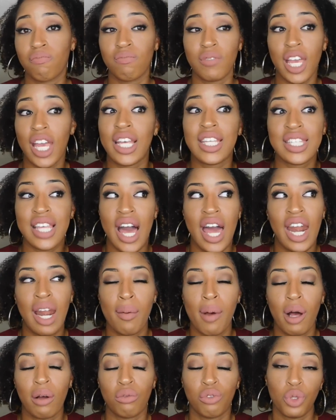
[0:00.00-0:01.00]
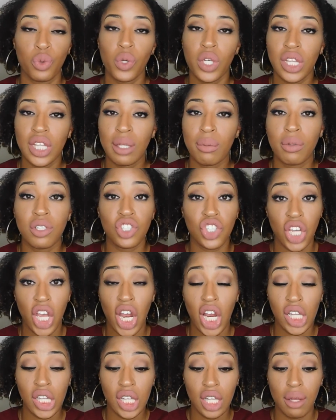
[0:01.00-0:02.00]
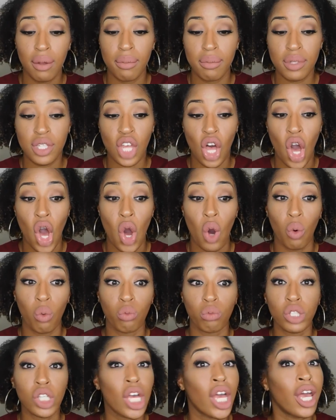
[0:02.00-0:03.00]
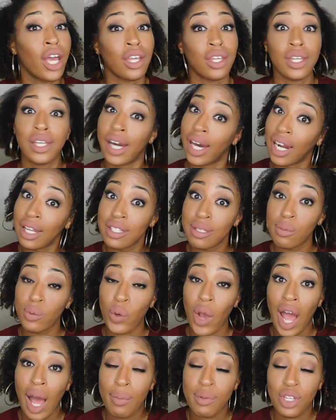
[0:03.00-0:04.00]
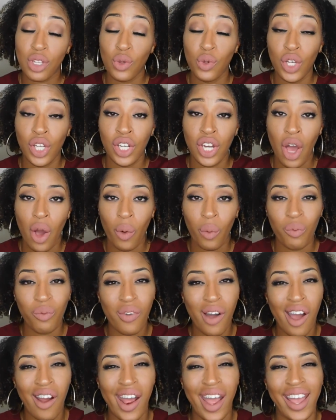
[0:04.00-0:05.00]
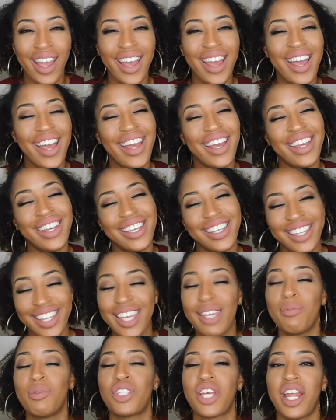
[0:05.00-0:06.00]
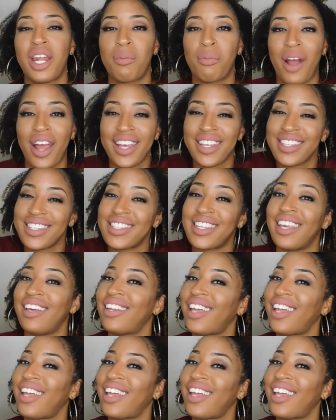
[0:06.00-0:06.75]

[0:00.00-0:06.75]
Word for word: excited about doing them and sharing them. So, gotta subscribe so you can know. Alright? Keep shining bright. See you